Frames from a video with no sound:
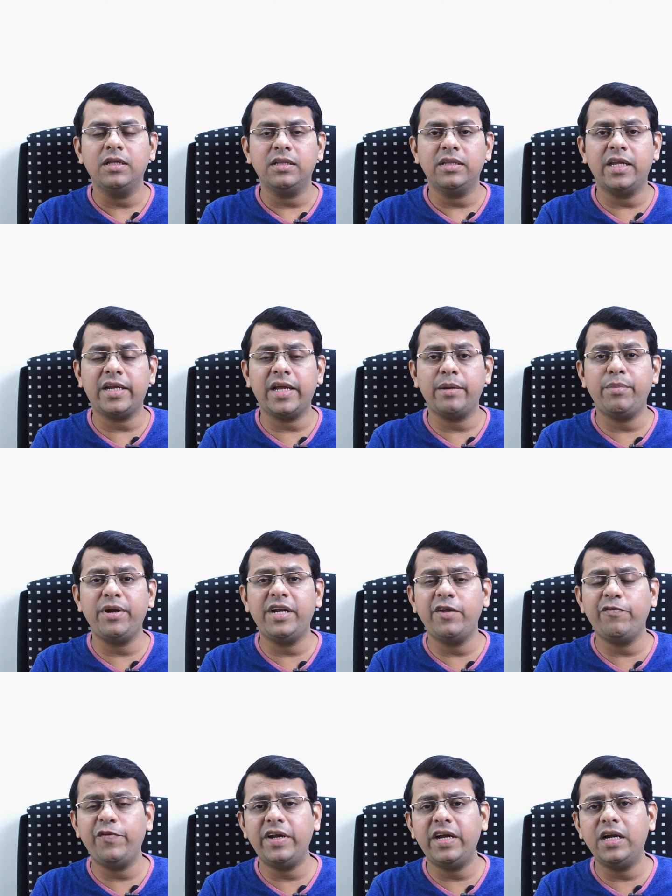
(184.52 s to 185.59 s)
There can be
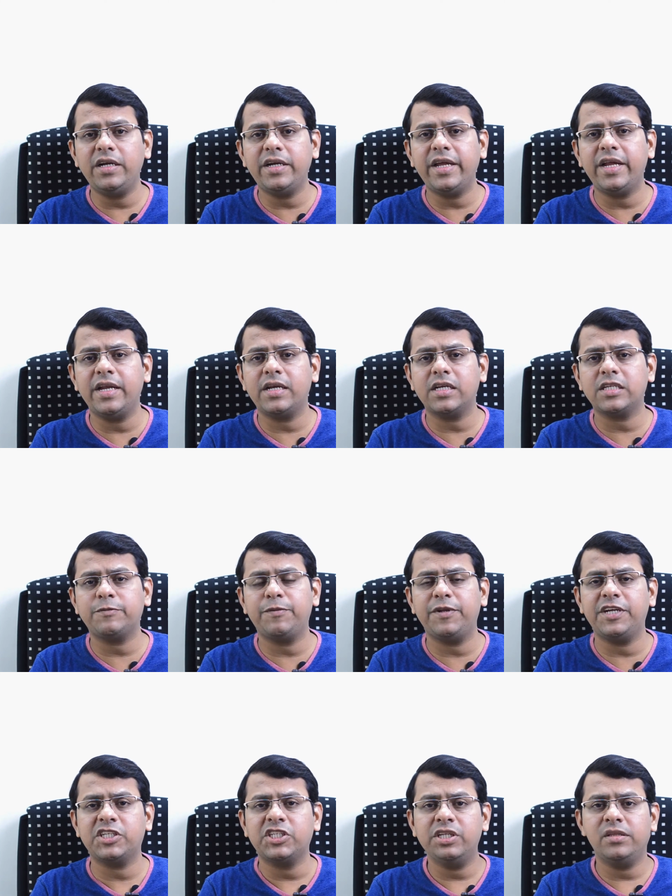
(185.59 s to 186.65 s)
difficulty in
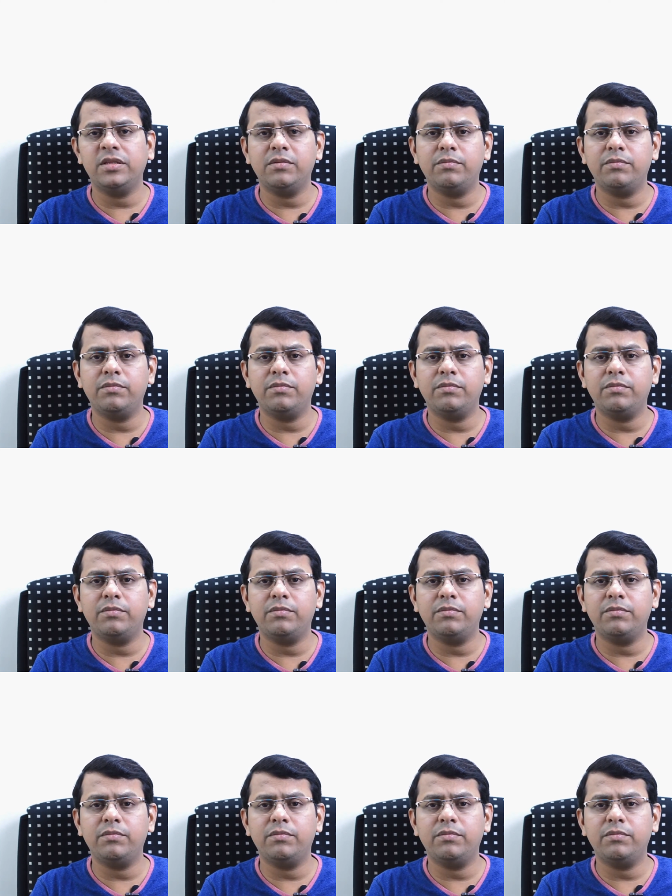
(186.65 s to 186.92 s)
respiration